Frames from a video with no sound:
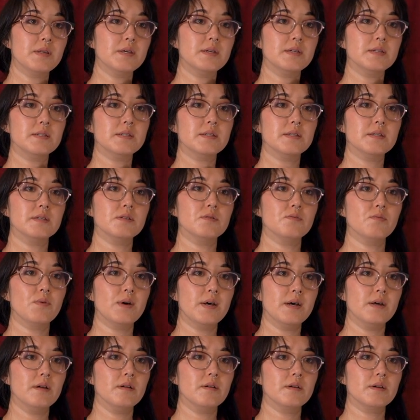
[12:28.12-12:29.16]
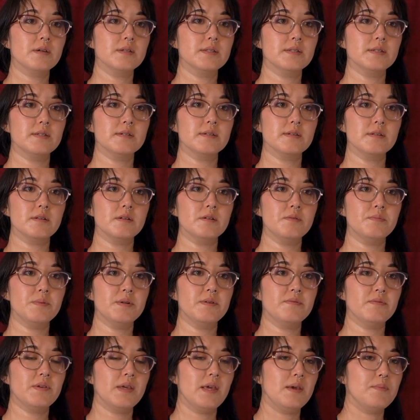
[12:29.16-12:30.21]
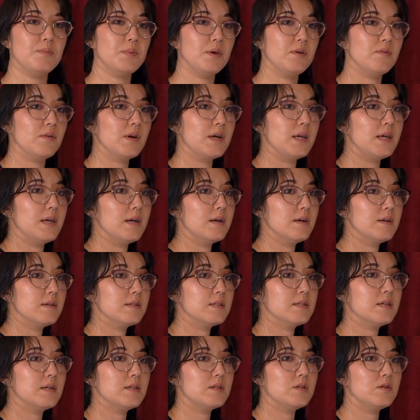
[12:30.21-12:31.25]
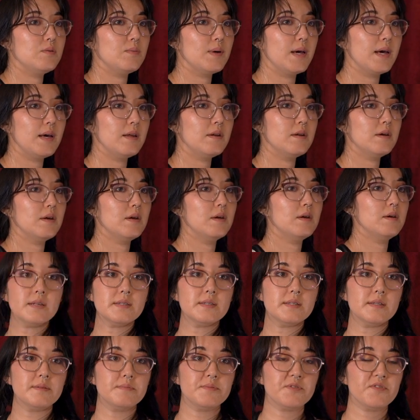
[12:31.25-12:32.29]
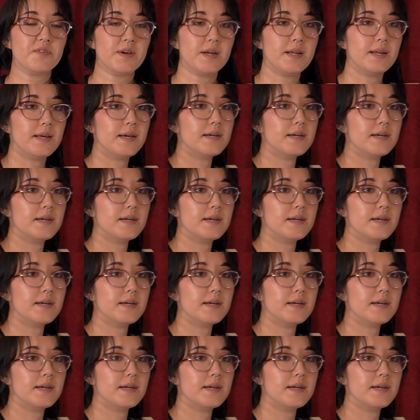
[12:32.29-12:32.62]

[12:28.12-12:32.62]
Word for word: this as well, because there's a little bit of gaping right here. It's not too bad. That seems fine,